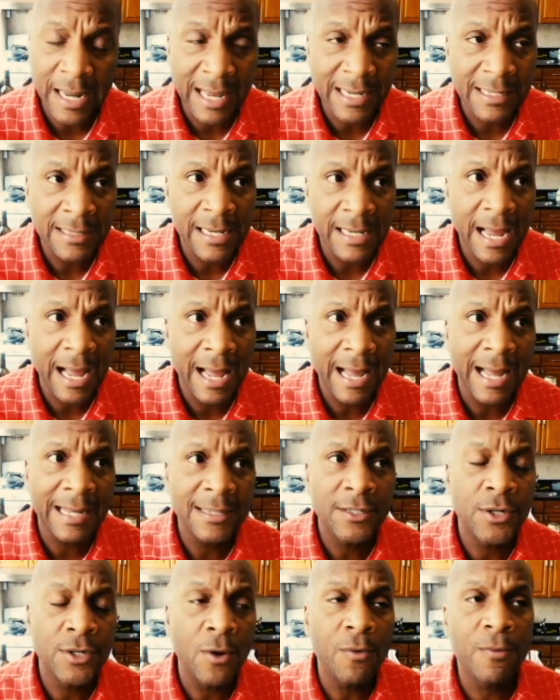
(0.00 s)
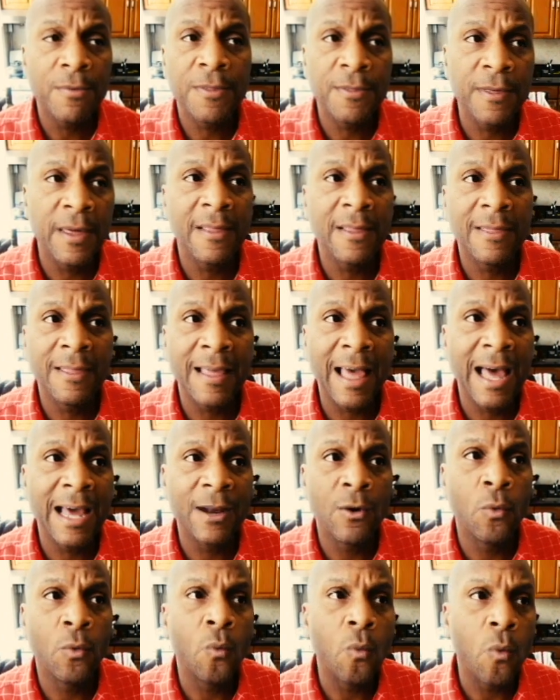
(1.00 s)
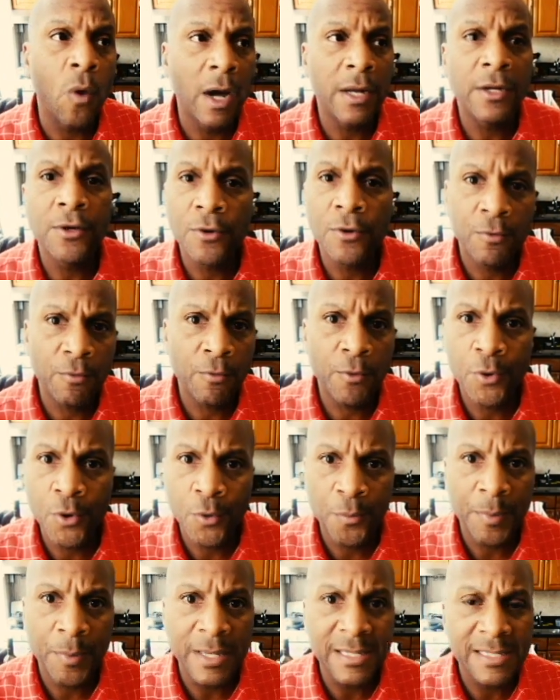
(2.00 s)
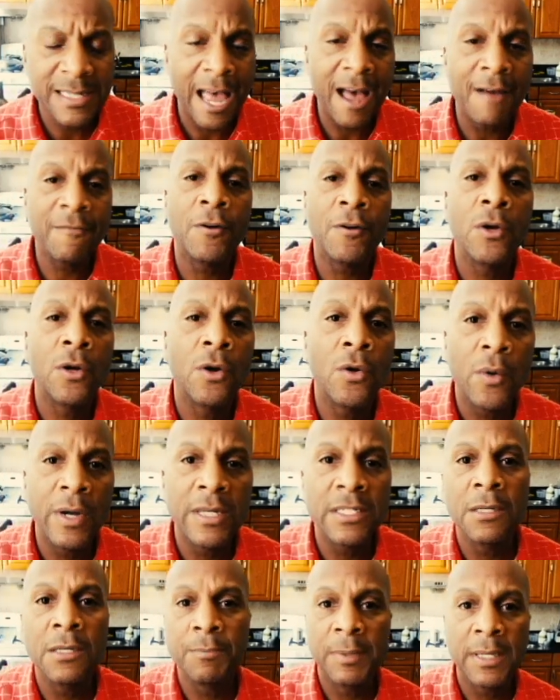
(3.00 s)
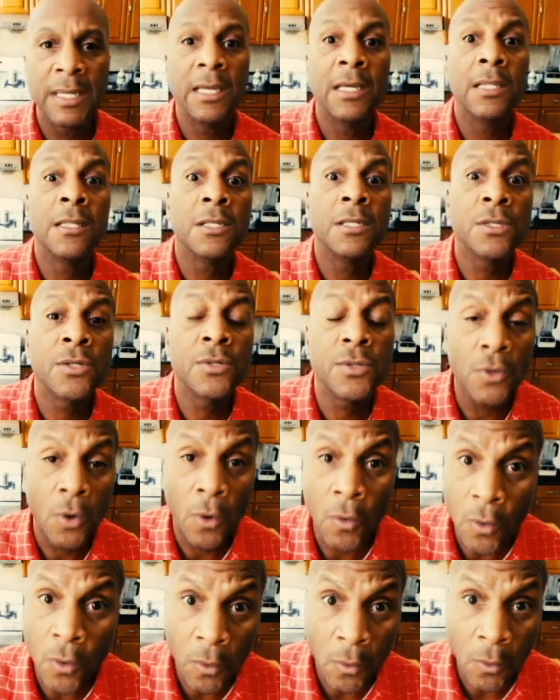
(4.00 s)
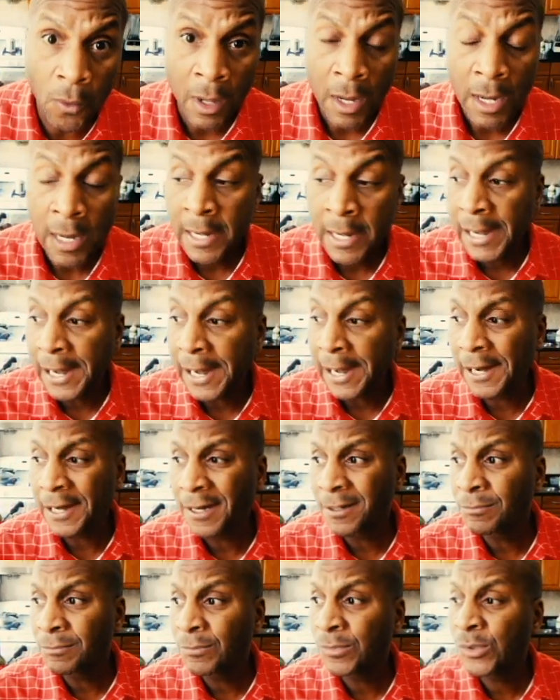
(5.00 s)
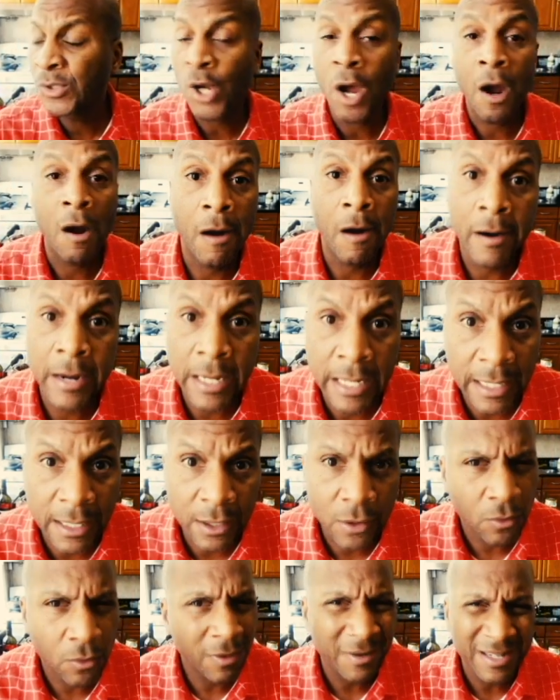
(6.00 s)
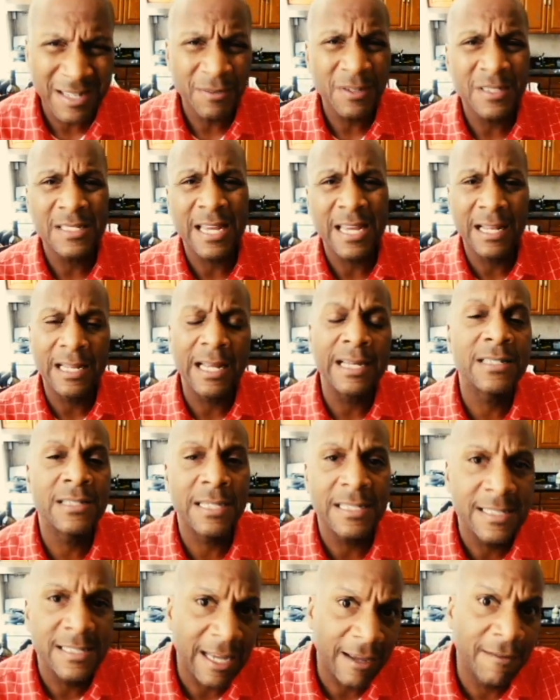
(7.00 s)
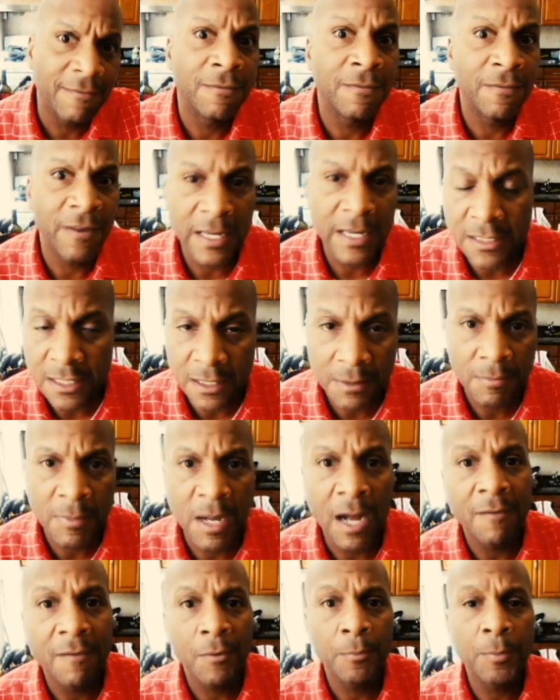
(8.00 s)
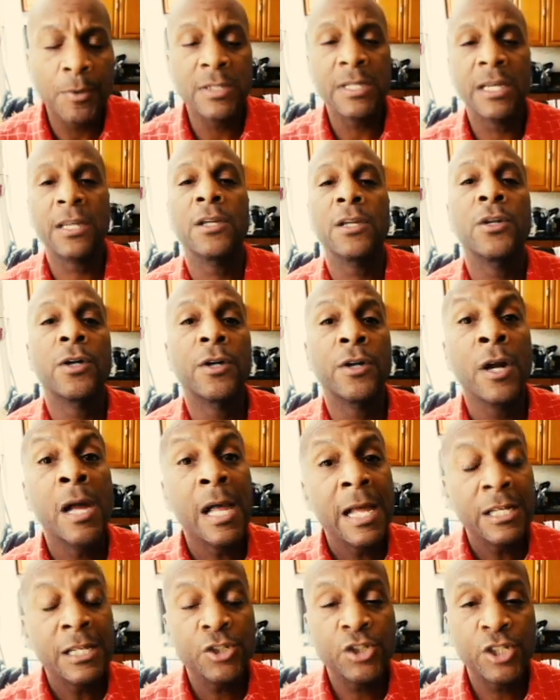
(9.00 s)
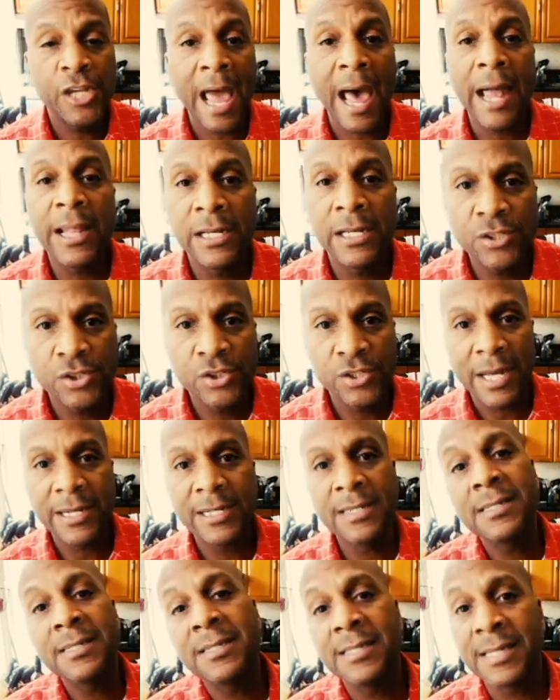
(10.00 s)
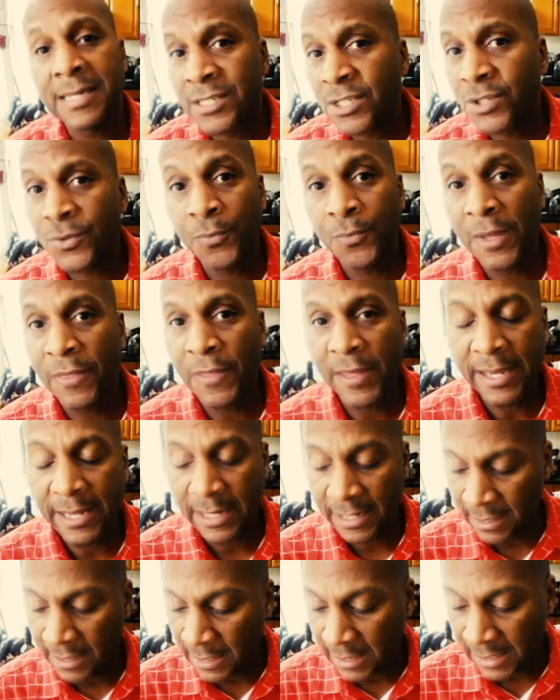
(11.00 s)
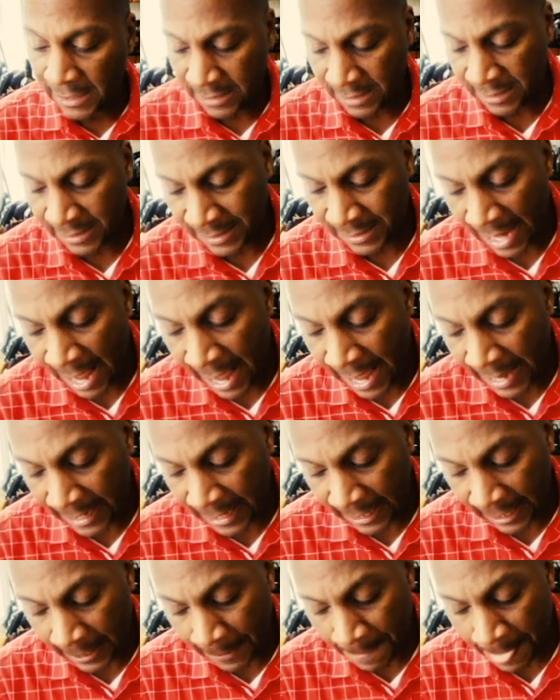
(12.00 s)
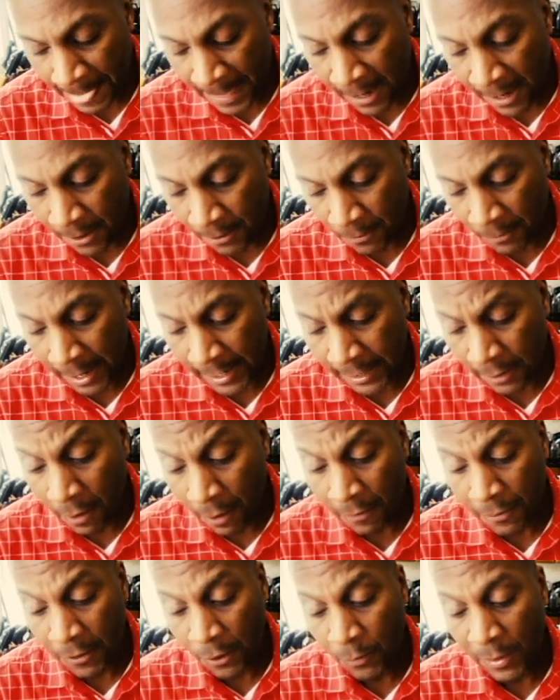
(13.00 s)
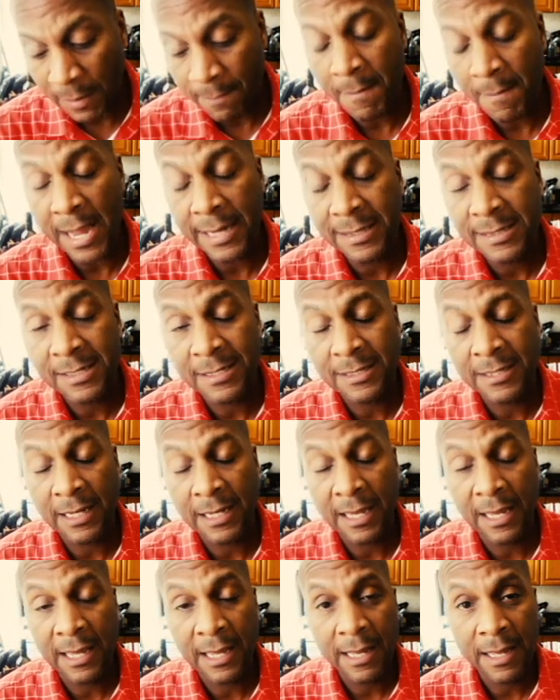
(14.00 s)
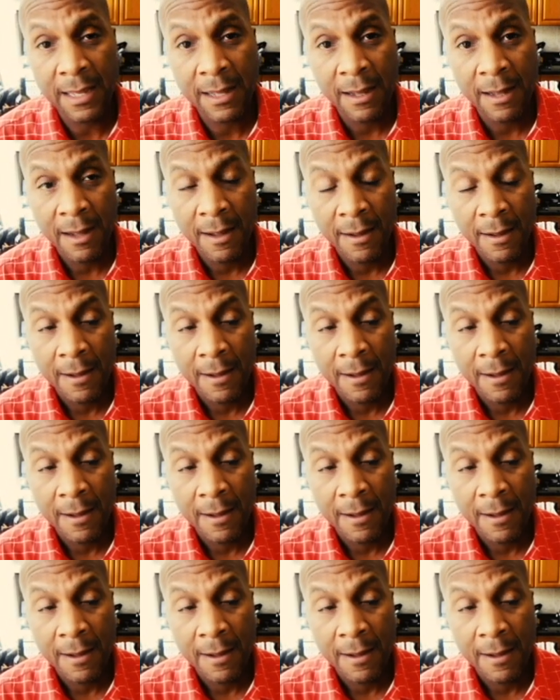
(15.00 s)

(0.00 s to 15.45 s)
And I, I don't think that one group is ever going to be the sole Um, target or even say, like, let's say victim of a particular challenge that exists within a society, right? Although we might see